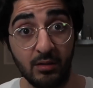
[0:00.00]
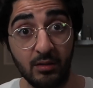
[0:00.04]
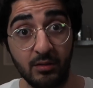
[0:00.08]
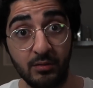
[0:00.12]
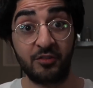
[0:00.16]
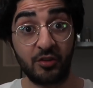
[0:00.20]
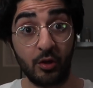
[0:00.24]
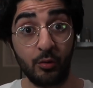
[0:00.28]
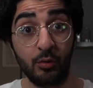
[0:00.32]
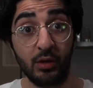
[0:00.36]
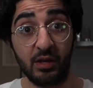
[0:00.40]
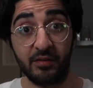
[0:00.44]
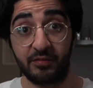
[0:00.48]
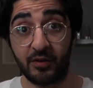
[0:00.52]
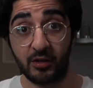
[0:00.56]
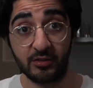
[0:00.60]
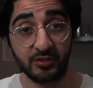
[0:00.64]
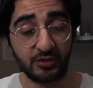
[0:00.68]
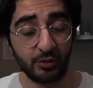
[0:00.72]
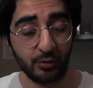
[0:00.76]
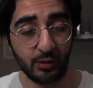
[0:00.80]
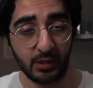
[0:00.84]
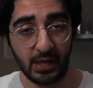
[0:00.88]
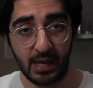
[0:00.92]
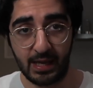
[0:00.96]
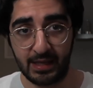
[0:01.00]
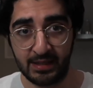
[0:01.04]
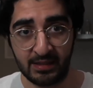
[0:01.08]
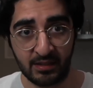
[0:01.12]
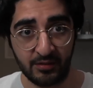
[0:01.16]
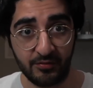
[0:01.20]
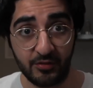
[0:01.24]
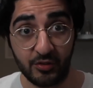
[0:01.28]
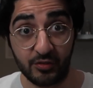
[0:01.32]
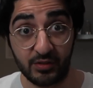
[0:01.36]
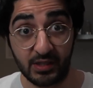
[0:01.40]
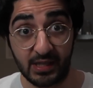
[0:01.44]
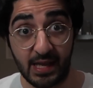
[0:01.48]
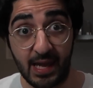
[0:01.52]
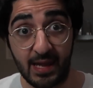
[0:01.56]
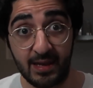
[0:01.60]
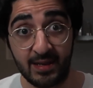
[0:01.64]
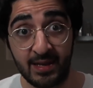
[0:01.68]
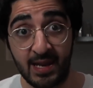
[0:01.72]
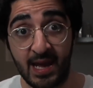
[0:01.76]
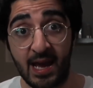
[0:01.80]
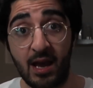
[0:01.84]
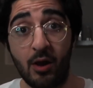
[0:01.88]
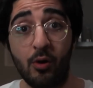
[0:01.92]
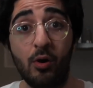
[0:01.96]
So if I was doing interviews
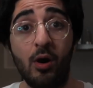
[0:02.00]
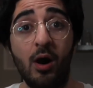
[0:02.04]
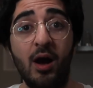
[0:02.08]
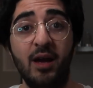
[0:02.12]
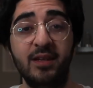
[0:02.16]
again now,